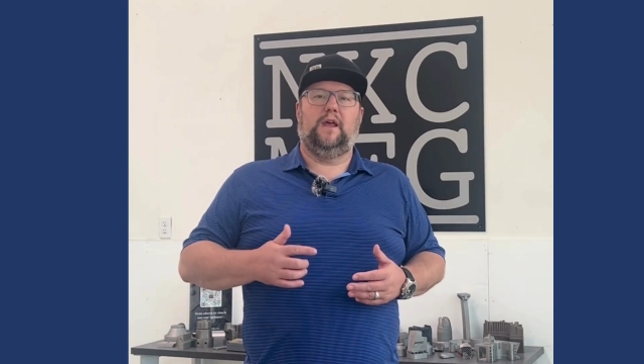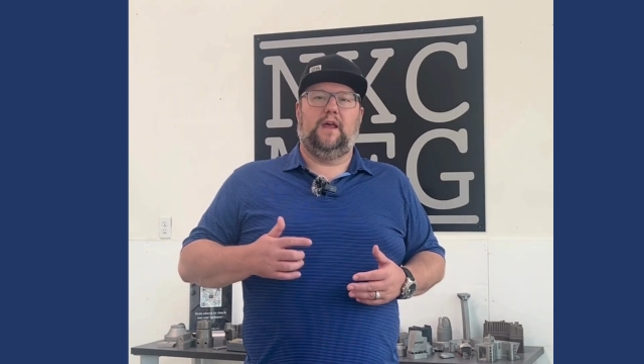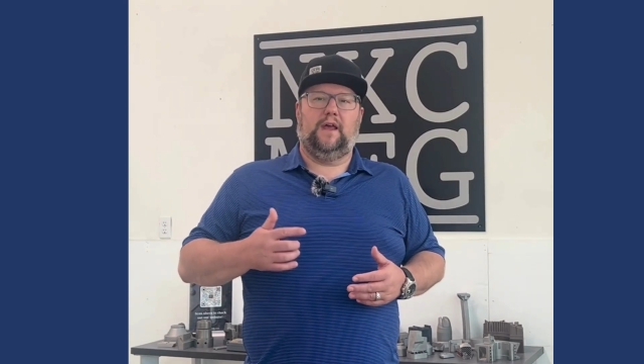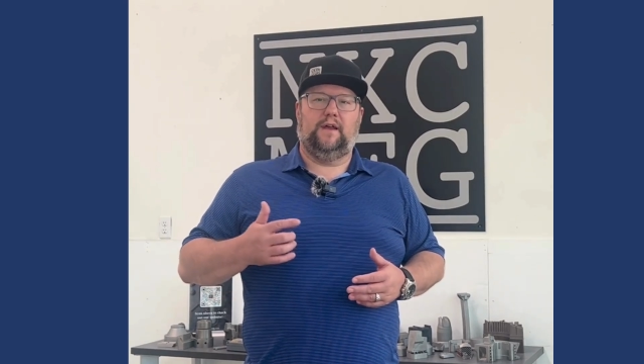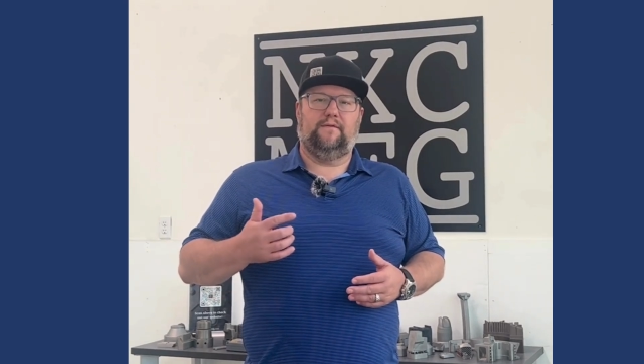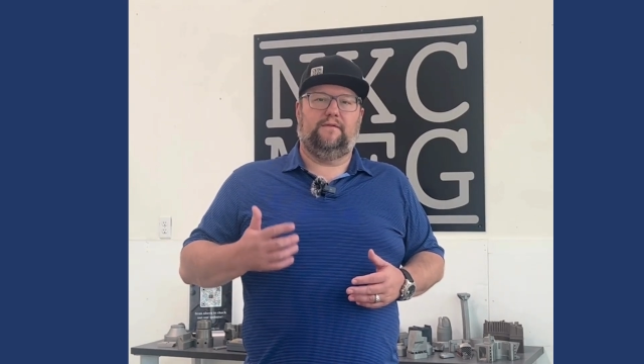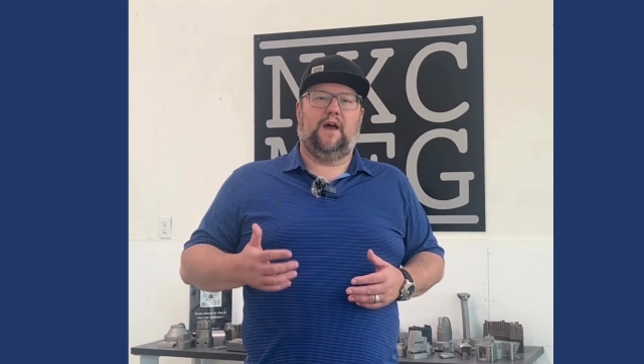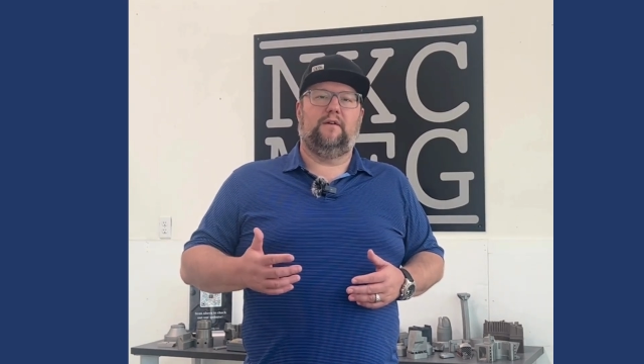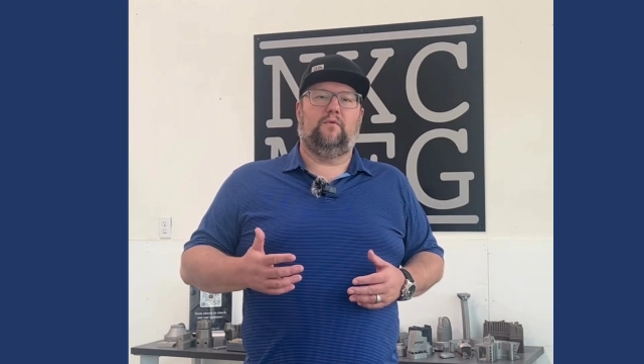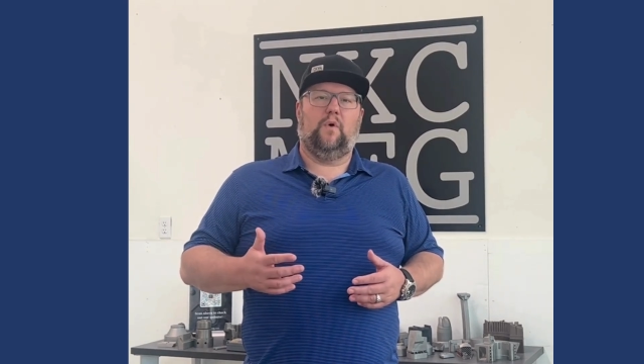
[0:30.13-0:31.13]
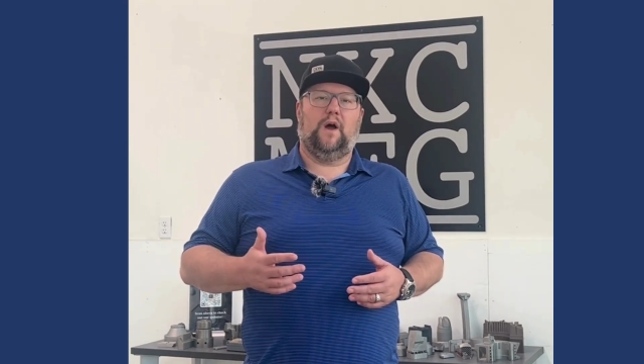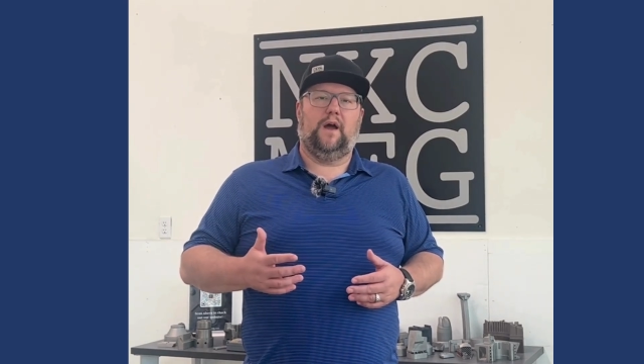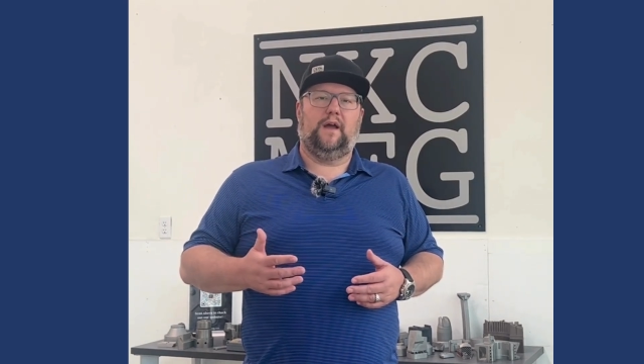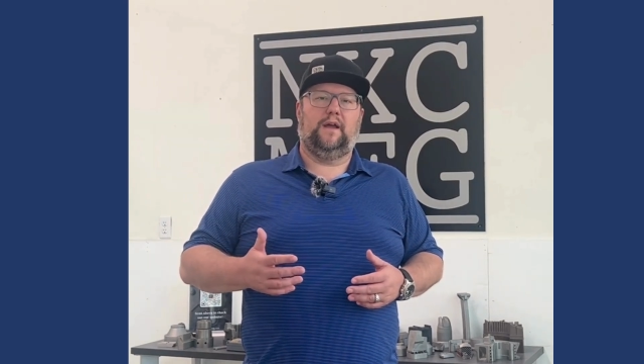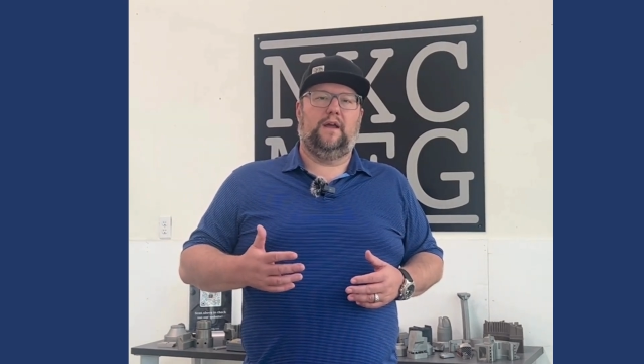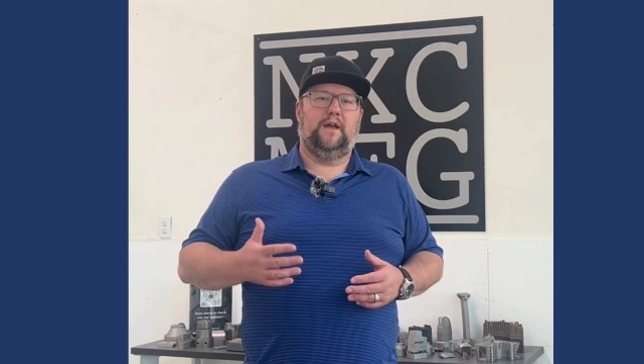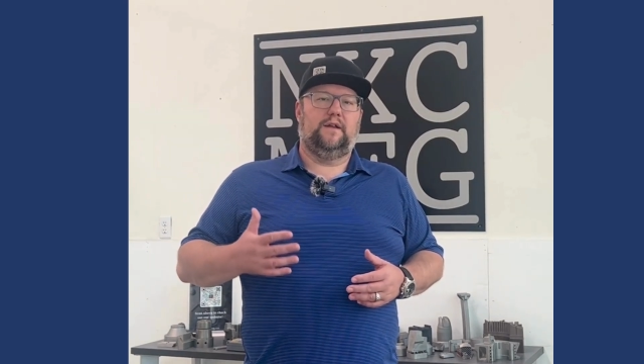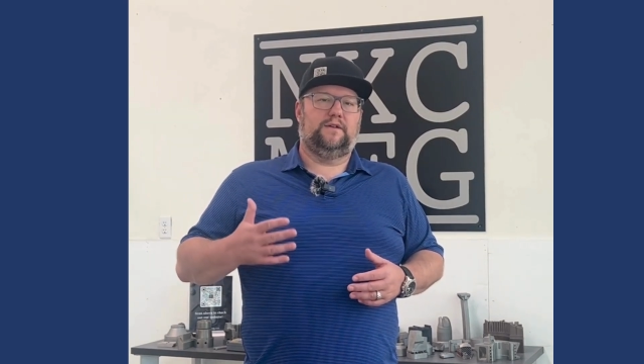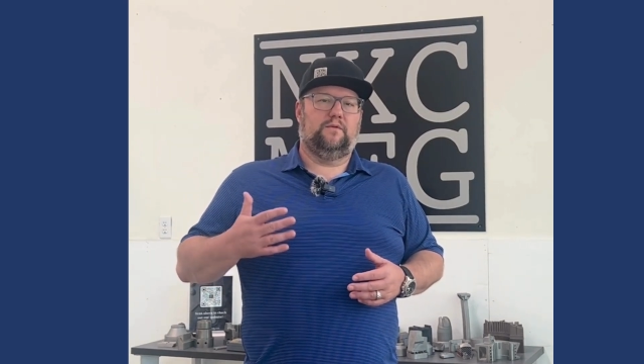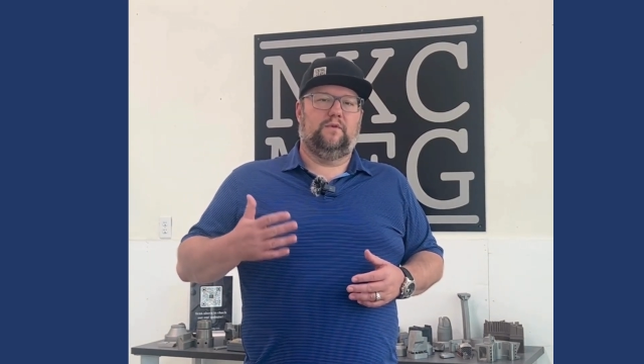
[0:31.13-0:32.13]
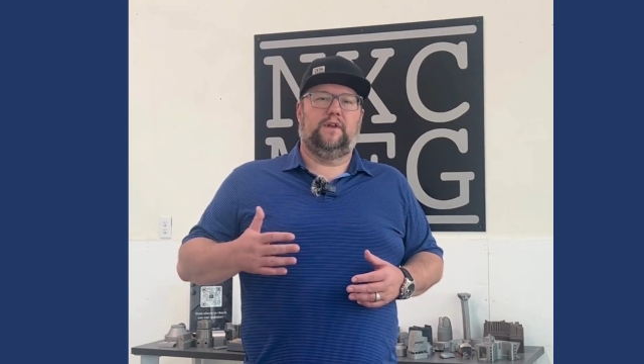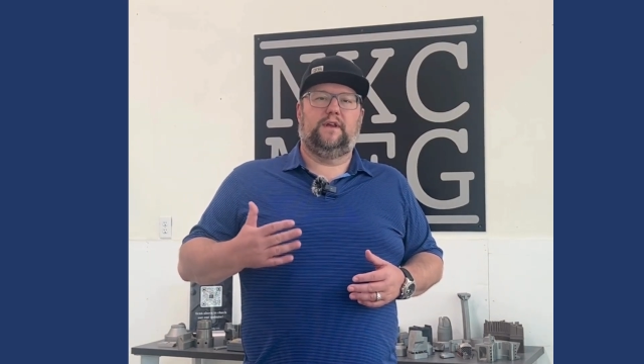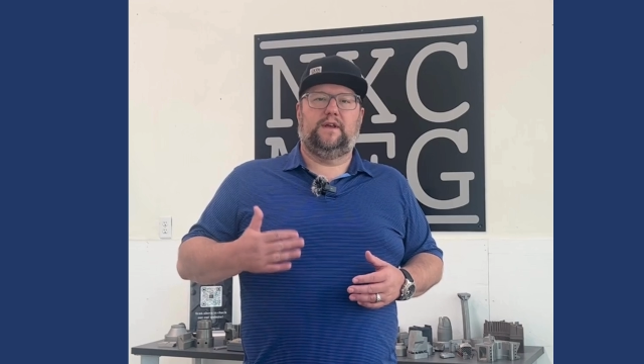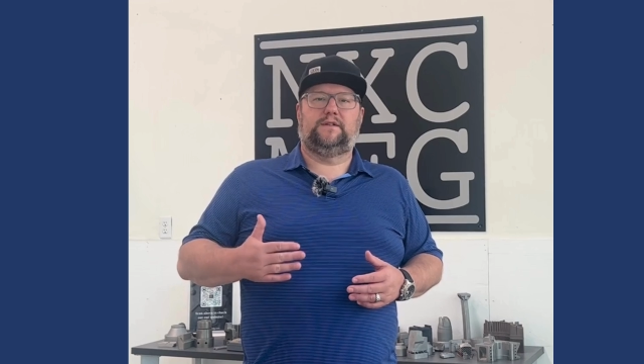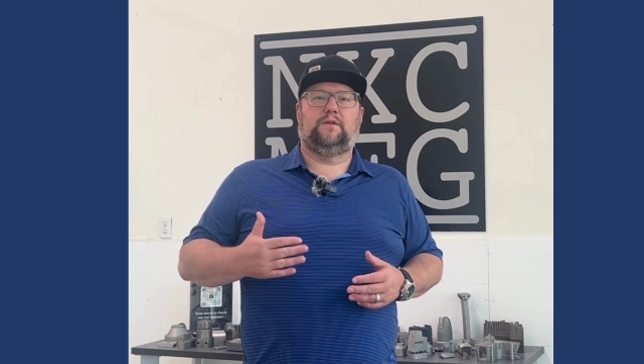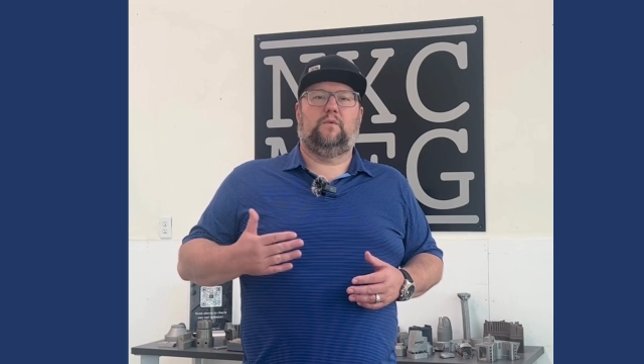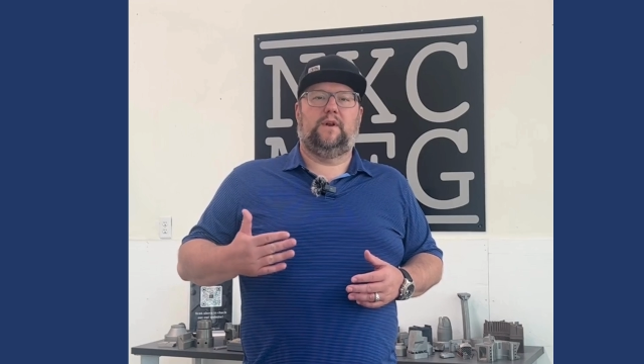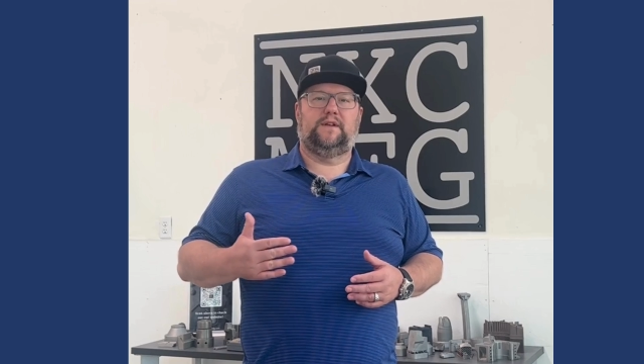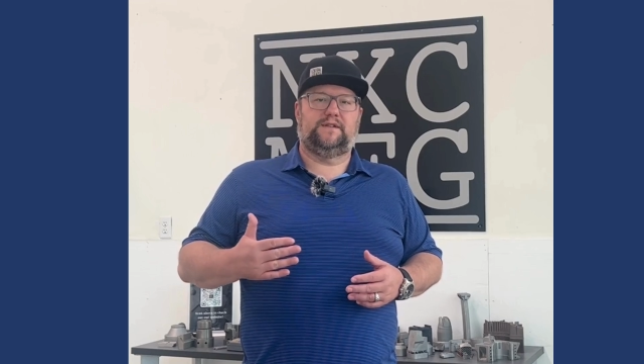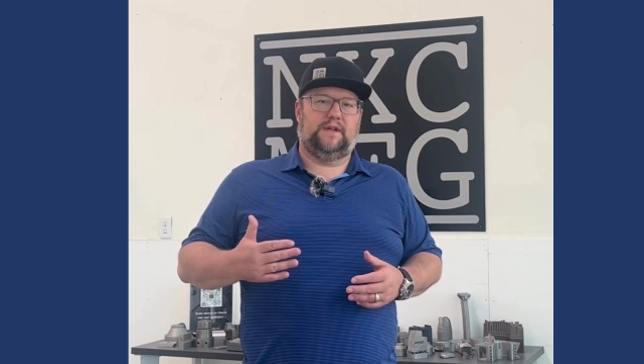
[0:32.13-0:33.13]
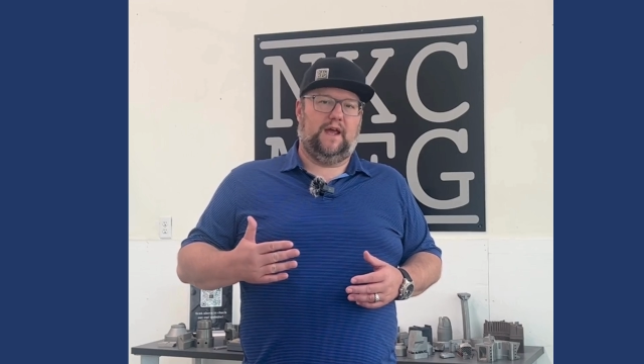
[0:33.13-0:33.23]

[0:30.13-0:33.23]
and 5Y to really get to what is